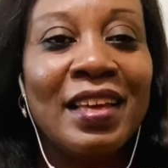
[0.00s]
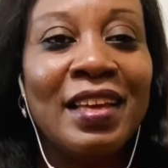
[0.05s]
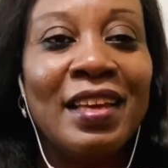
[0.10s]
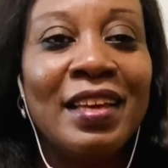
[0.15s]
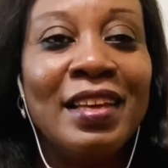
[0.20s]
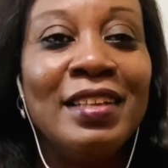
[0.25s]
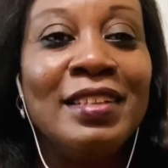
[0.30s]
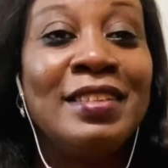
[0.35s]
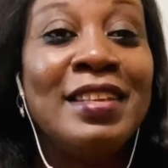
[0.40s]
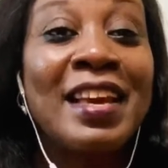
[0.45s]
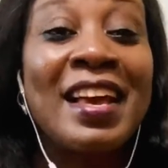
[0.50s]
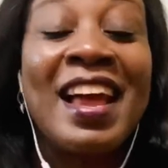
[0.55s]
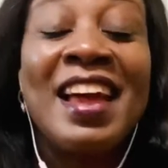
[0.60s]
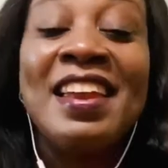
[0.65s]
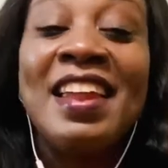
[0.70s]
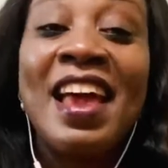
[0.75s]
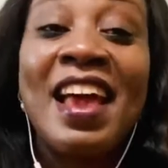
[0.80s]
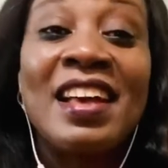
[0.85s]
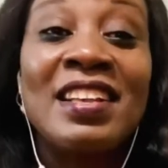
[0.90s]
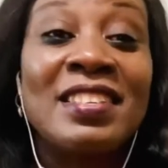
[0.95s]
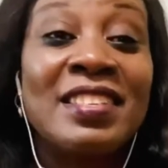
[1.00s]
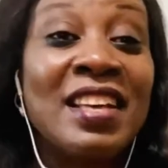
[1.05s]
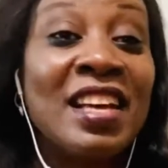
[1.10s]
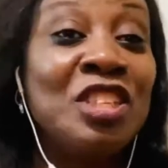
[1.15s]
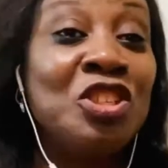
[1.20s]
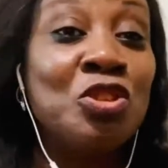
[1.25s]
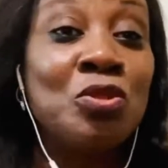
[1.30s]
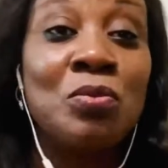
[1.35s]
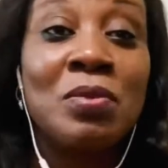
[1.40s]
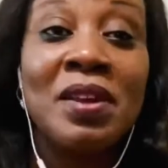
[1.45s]
They can
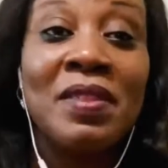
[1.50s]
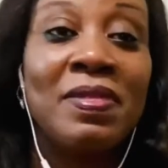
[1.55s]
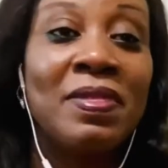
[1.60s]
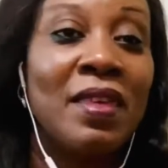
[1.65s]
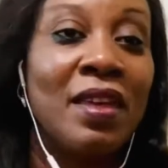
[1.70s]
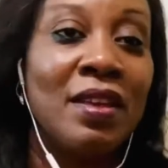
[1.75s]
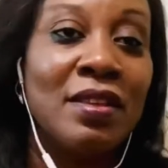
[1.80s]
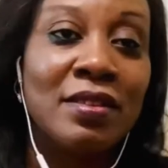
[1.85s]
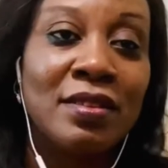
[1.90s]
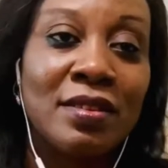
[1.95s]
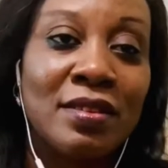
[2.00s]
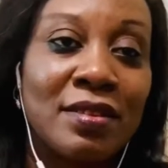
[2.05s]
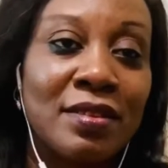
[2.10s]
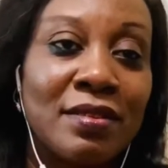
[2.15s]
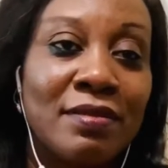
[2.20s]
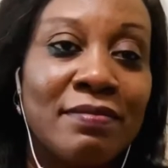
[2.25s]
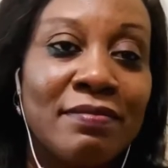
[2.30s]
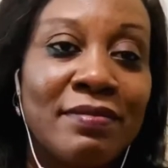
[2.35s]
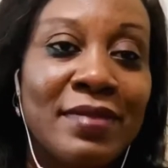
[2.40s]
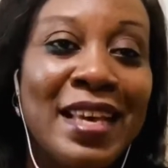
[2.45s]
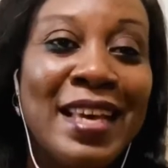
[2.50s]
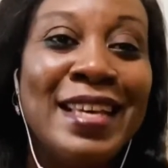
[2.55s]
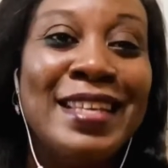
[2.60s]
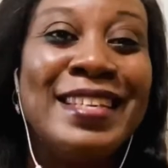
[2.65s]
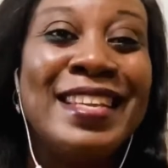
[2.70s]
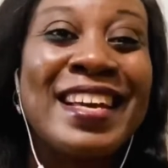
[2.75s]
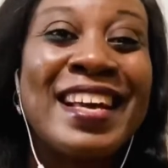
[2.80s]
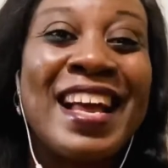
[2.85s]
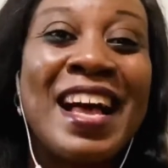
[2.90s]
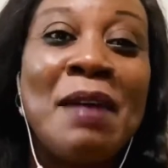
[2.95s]
exaggerate things.
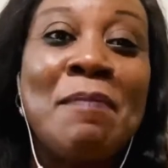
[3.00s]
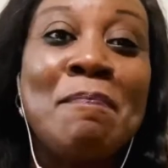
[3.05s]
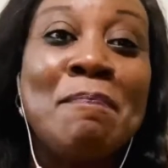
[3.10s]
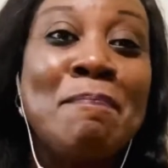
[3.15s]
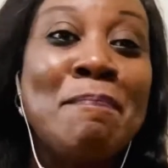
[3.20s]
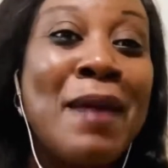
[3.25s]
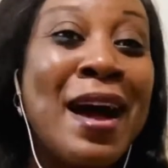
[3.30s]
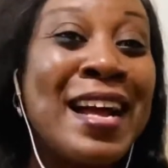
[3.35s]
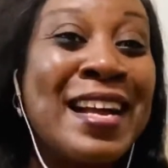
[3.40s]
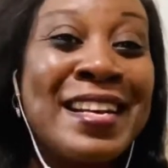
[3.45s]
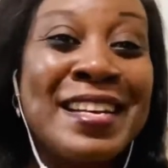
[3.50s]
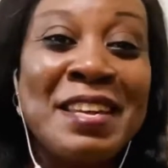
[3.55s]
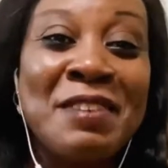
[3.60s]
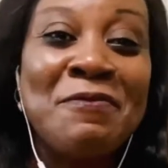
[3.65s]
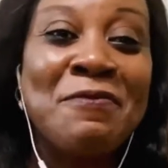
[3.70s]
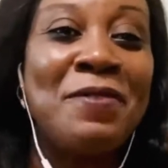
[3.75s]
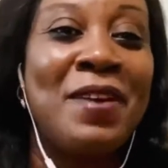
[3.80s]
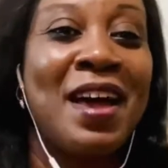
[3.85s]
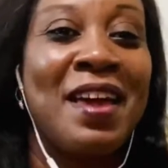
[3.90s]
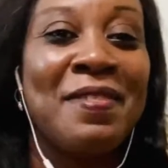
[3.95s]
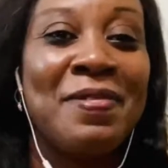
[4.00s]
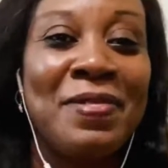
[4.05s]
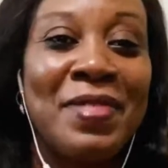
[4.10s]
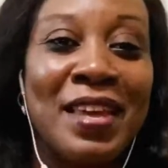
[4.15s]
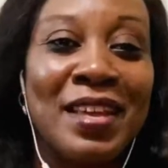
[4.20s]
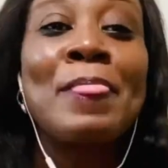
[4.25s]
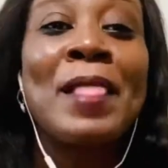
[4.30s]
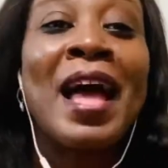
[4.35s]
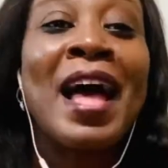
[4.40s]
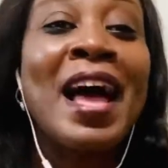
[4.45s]
They can magnify
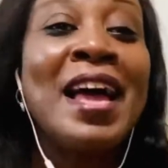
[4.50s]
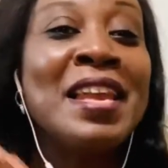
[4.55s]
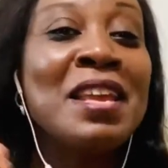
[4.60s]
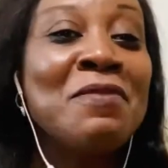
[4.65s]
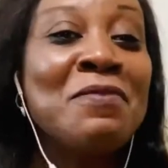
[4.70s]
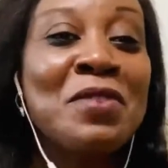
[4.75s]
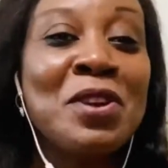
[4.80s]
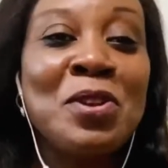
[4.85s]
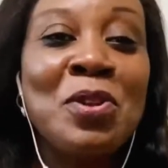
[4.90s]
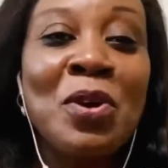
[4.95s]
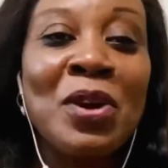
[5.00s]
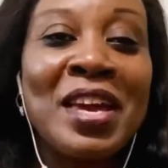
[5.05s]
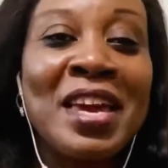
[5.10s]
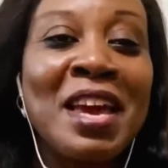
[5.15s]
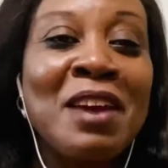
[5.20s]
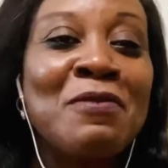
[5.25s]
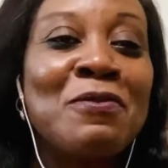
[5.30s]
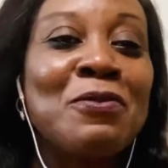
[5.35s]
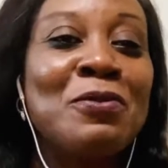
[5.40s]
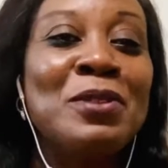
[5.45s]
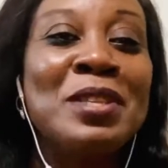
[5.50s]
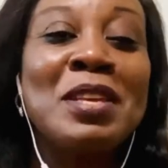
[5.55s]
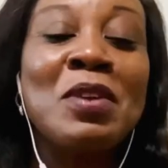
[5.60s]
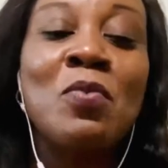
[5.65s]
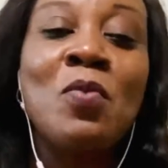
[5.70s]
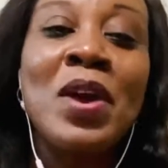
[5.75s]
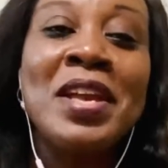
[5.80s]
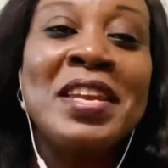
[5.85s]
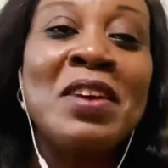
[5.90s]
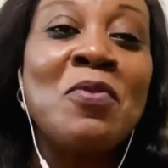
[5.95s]
things. And if you're not careful, the
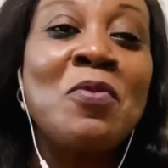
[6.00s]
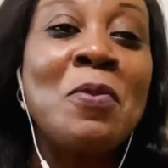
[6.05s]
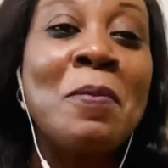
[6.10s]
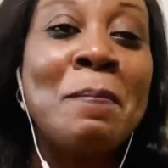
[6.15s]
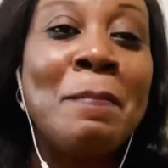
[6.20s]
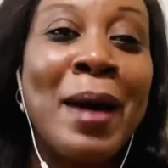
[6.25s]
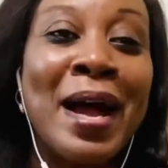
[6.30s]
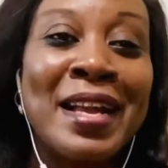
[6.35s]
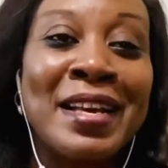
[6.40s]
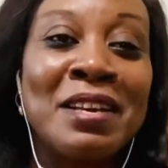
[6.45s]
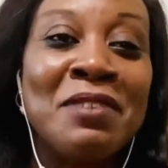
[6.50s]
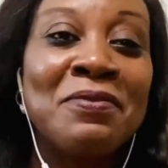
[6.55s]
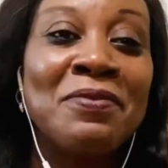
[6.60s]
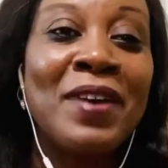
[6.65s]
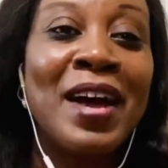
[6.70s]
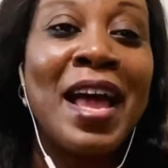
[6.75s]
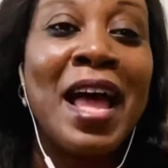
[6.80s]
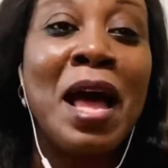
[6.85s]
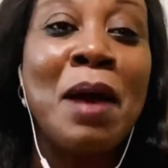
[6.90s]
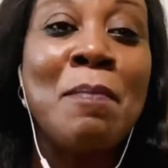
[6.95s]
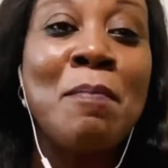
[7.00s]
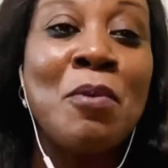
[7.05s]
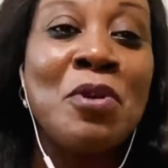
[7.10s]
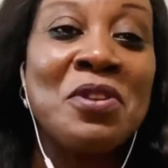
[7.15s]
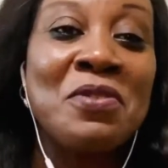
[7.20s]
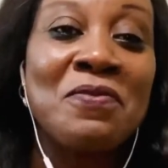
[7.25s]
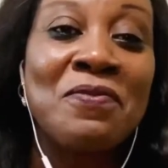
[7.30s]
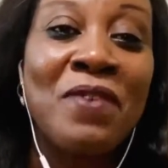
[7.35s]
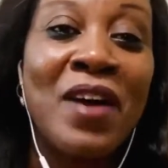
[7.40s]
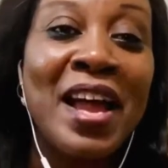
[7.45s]
way they will magnify and
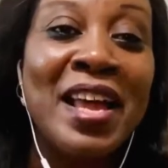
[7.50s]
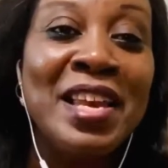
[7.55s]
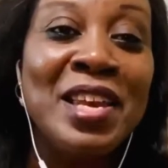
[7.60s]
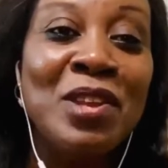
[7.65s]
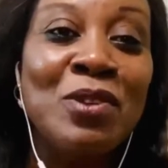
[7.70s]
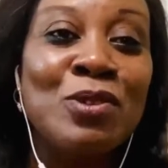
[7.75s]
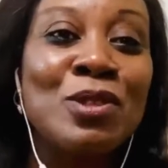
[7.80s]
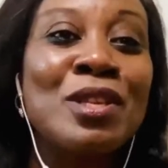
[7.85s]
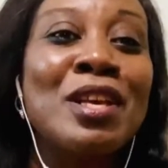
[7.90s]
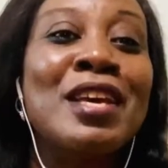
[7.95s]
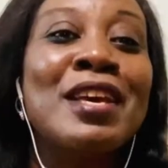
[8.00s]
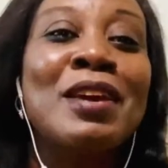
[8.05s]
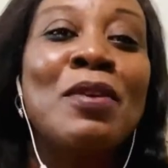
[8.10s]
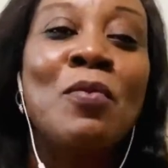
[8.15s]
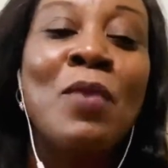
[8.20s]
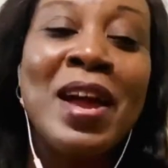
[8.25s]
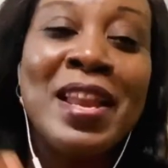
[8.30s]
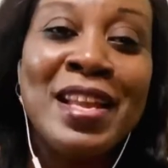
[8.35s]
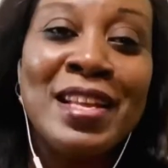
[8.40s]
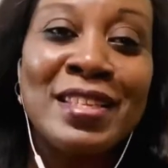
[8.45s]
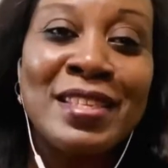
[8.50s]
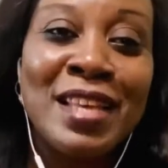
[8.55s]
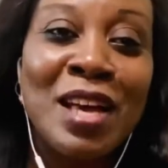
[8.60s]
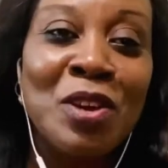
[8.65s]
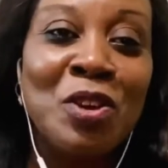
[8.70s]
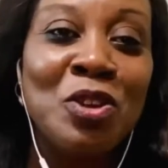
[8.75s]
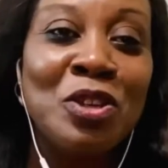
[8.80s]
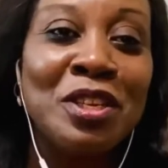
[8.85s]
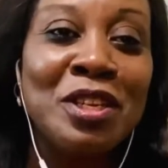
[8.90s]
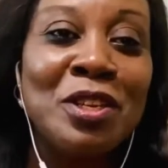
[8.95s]
modify news, when they tell
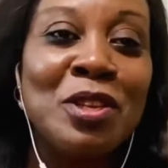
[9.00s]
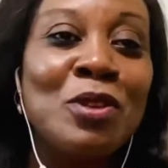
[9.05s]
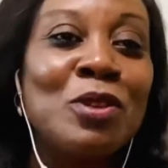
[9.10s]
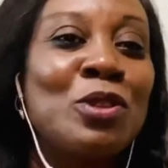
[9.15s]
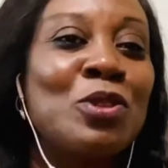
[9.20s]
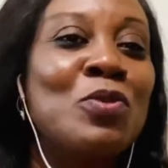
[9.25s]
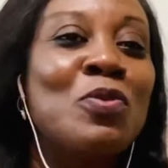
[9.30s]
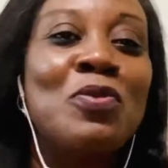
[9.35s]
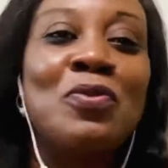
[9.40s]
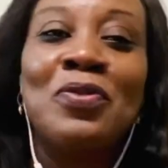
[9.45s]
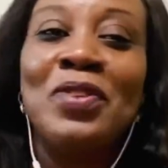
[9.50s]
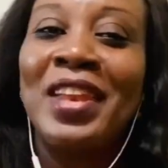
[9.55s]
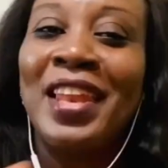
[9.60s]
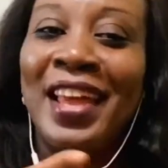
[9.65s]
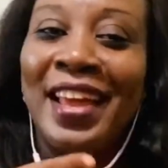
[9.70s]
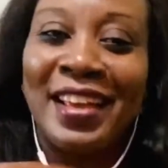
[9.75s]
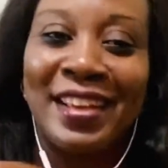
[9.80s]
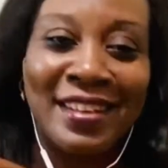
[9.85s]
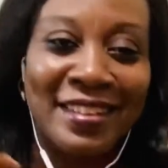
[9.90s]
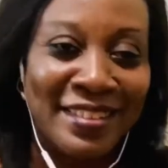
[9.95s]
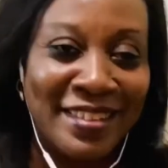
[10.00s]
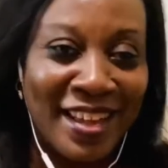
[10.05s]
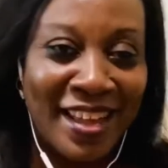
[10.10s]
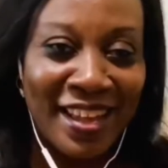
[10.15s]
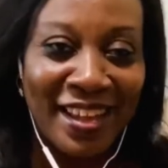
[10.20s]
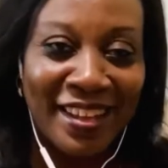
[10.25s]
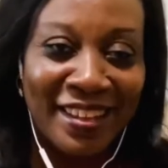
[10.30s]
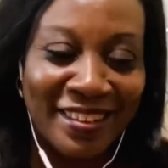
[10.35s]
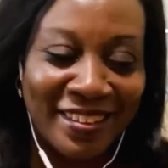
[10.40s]
you the news, you feel like dying.